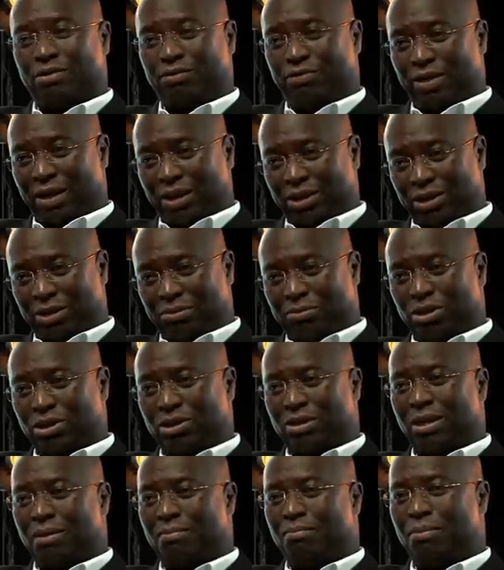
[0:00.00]
reflection
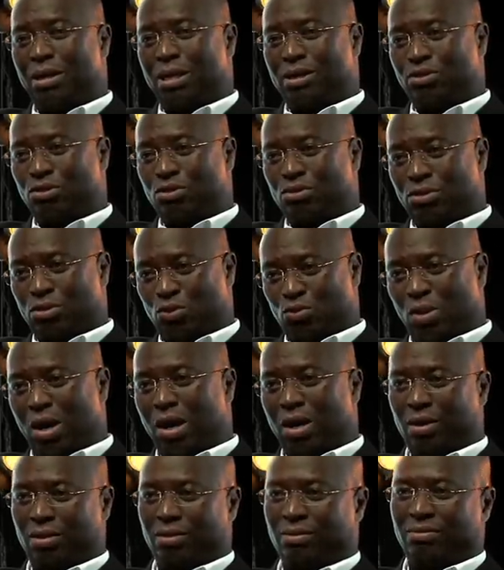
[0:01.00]
must have blessed you as
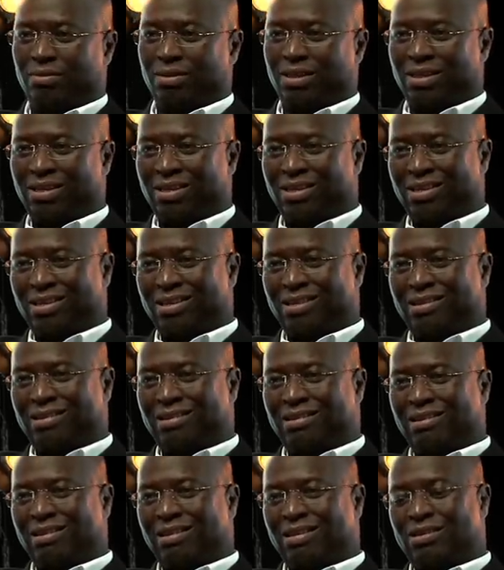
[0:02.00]
well.
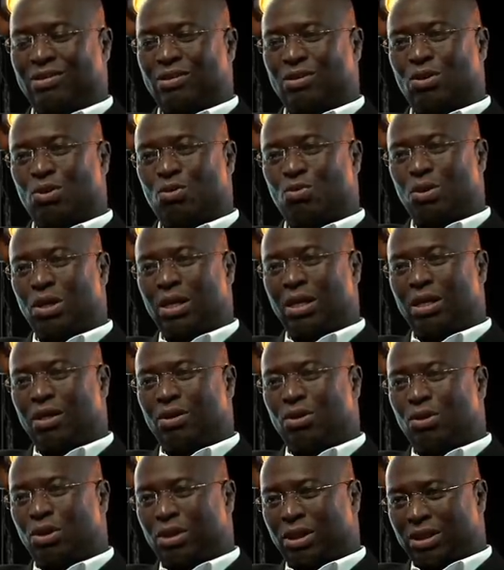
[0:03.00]
So we're
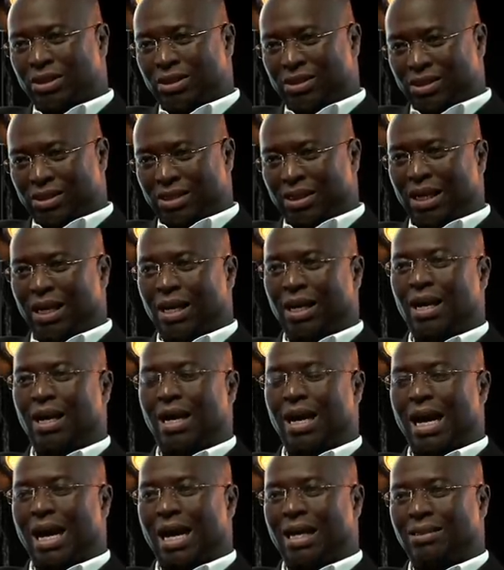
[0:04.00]
looking today
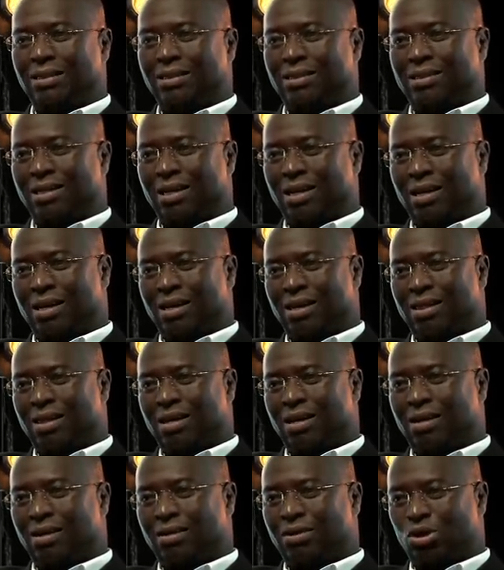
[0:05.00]
at
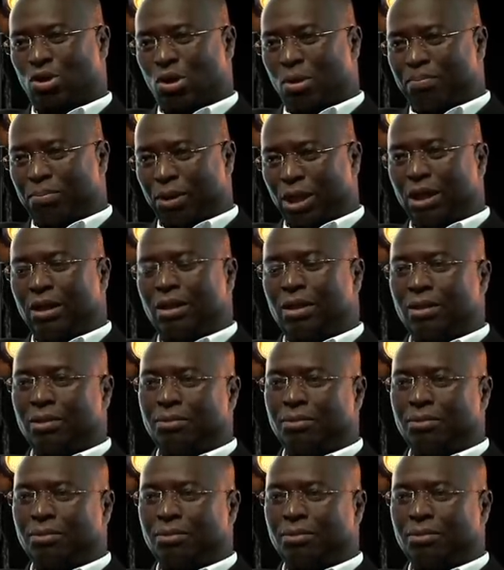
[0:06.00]
the topic,